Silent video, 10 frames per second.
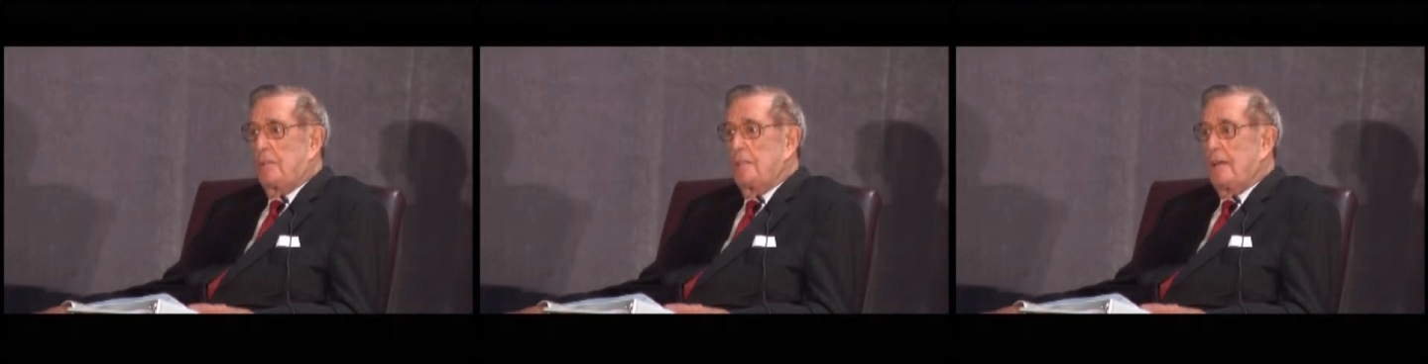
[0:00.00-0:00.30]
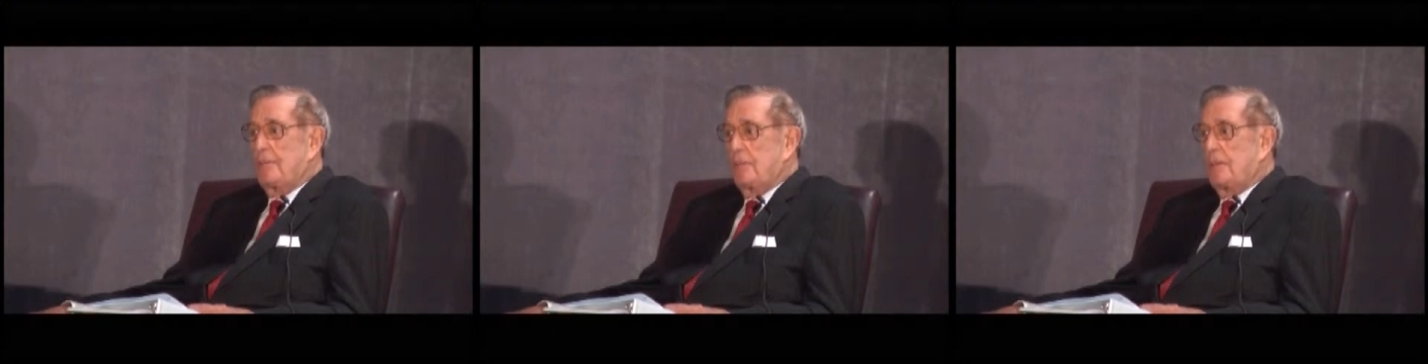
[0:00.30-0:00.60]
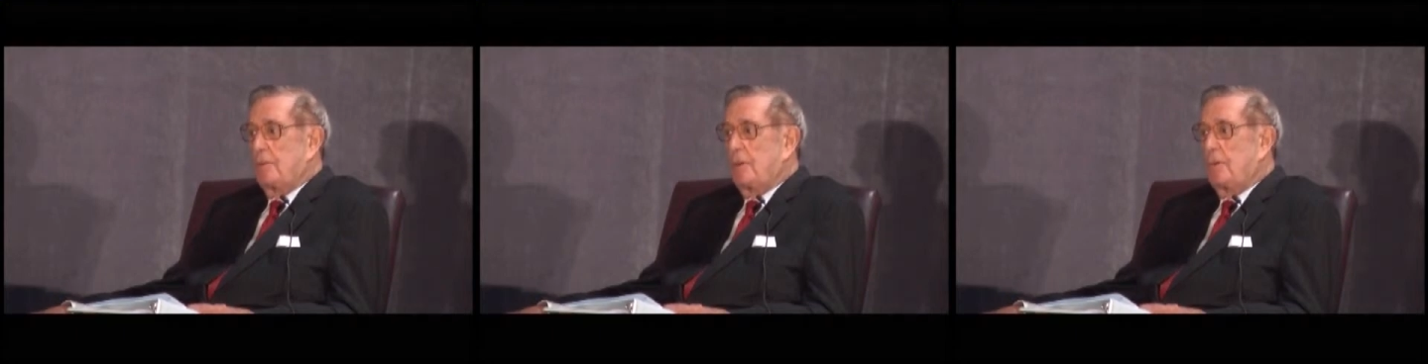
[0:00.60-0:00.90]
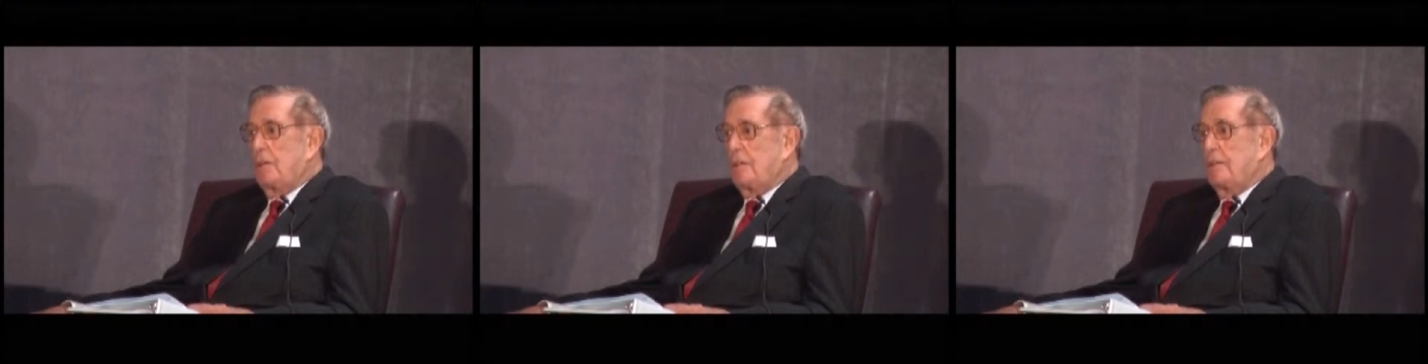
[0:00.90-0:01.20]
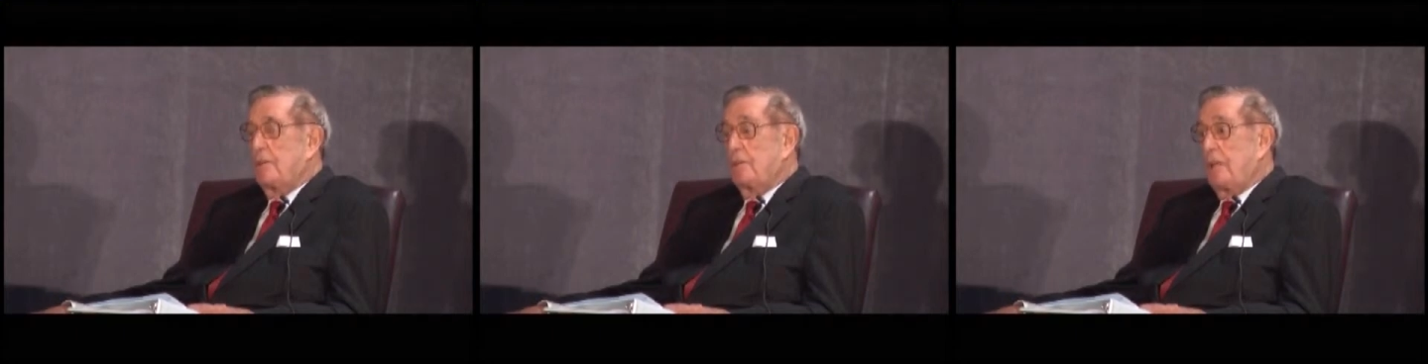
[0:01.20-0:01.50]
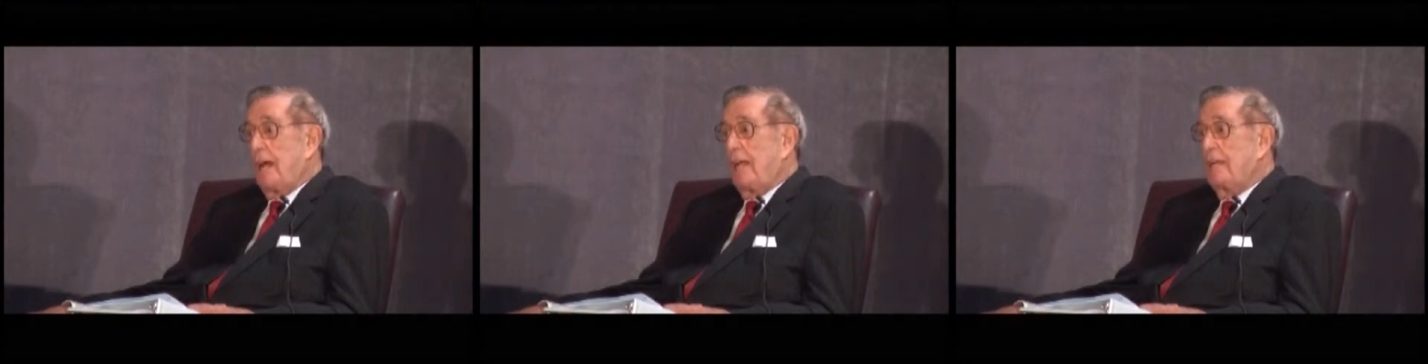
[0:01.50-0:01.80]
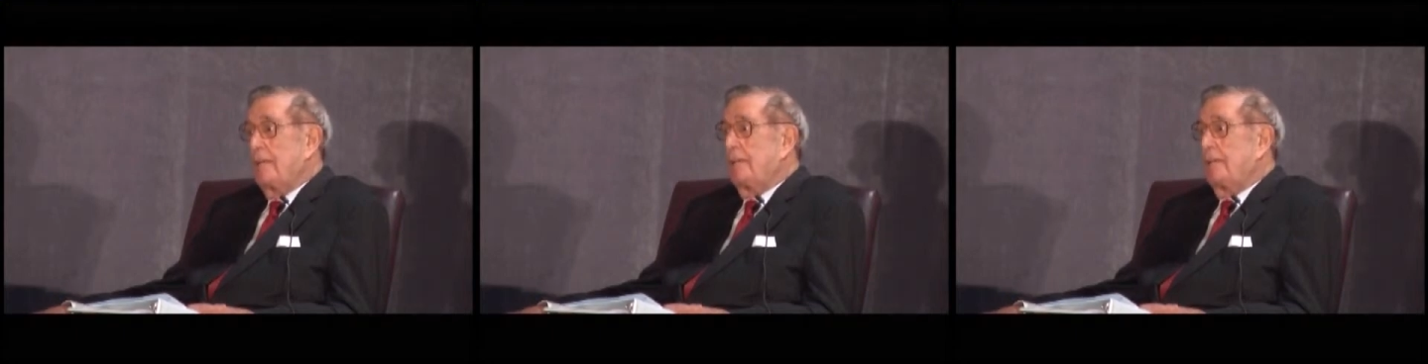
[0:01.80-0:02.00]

definitely we wanted to do that.